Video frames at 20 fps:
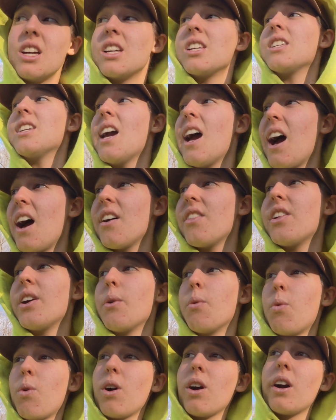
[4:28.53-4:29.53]
yeah, they
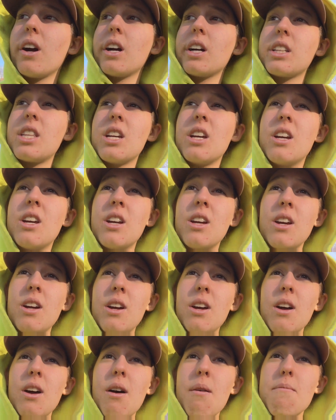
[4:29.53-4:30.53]
worked,
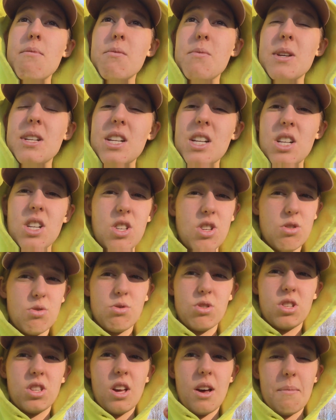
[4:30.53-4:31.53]
but we didn't
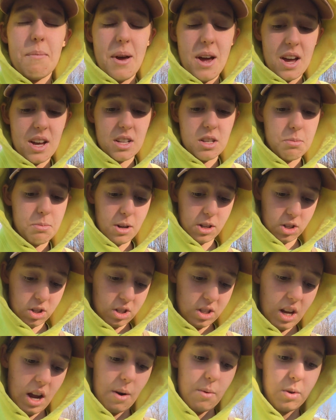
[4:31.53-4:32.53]
use them as much
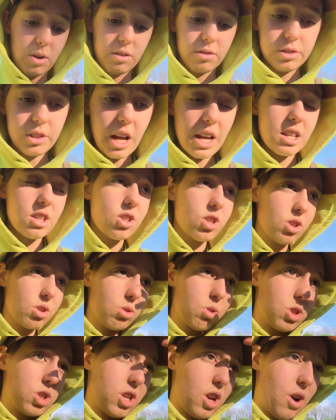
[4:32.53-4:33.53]
as I would have liked to.
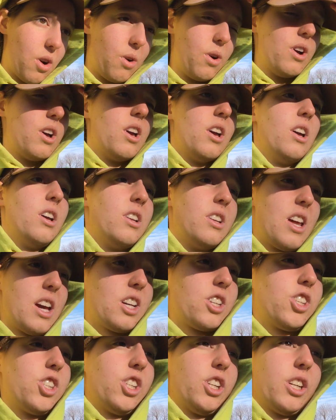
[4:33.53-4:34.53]
So
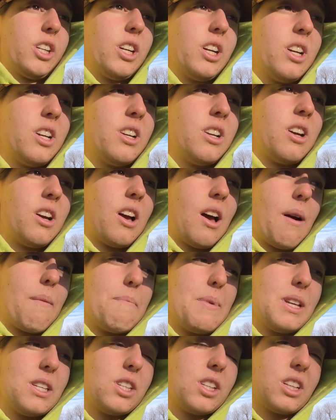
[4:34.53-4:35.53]
next year, I'm
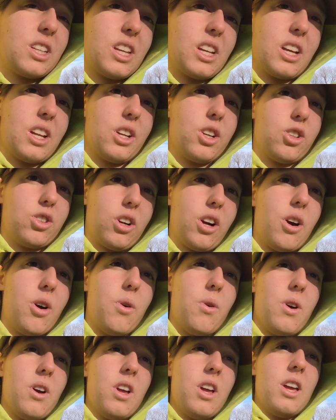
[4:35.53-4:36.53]
basically going to
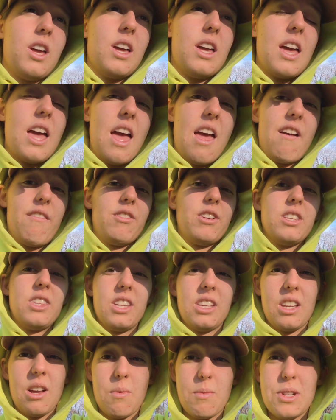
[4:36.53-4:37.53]
grow
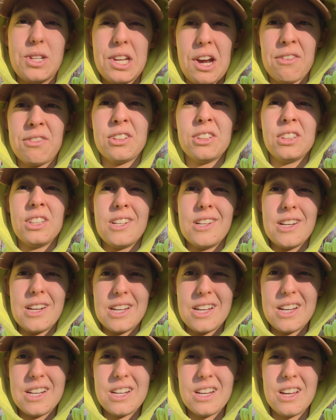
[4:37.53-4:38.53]
everything that we definitely
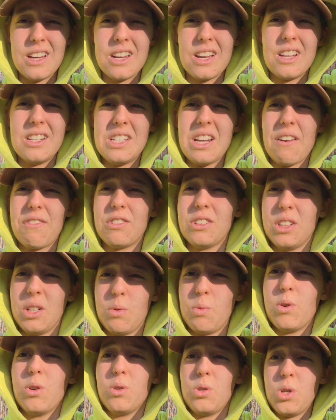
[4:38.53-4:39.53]
need and definitely
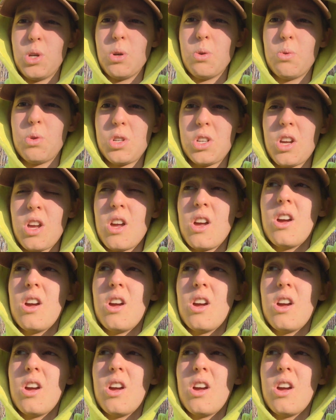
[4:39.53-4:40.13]
will use.